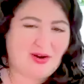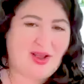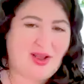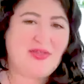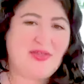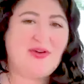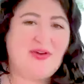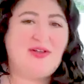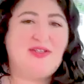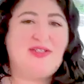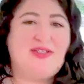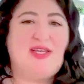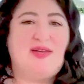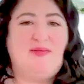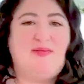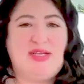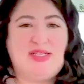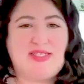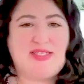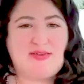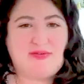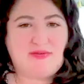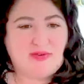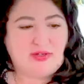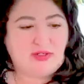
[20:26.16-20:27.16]
or others had
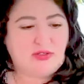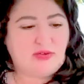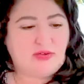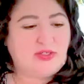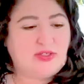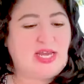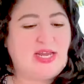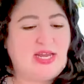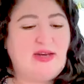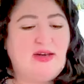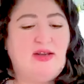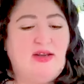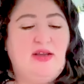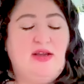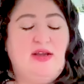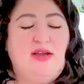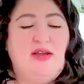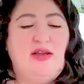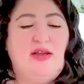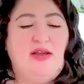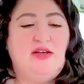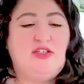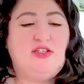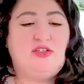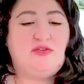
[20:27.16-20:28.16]
made seven figures for it. And
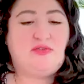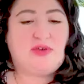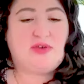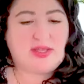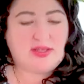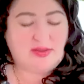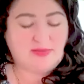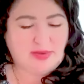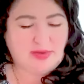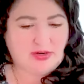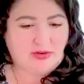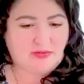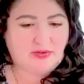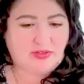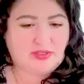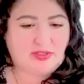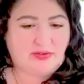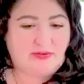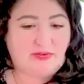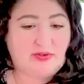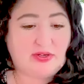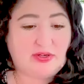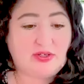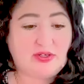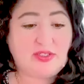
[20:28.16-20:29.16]
she finally made her first
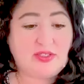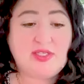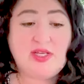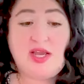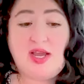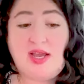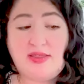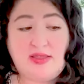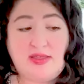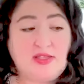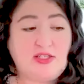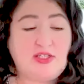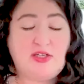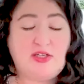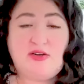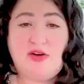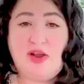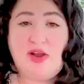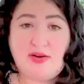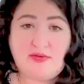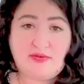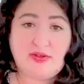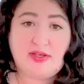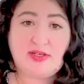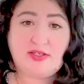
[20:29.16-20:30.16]
seven figures. And then she
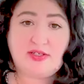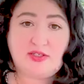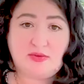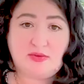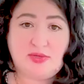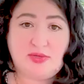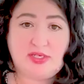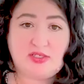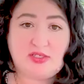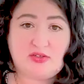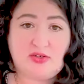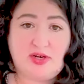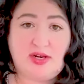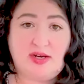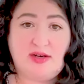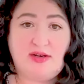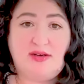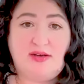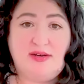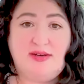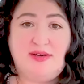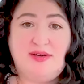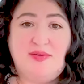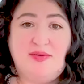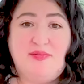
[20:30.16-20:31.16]
cried for like 2 weeks straight
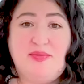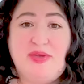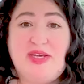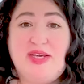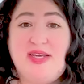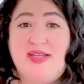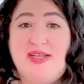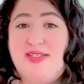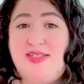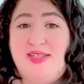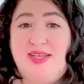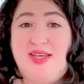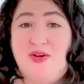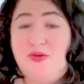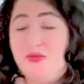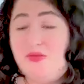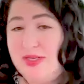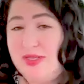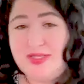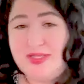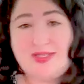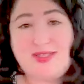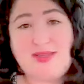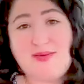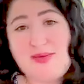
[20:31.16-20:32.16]
because it
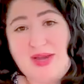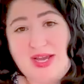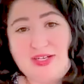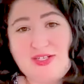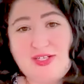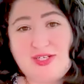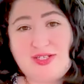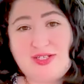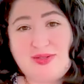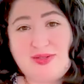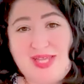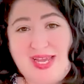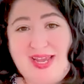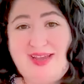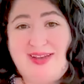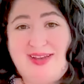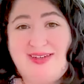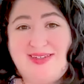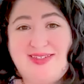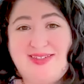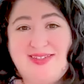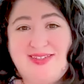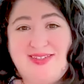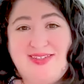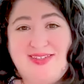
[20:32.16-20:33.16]
wasn't the magic
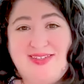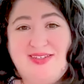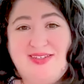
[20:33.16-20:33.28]
land,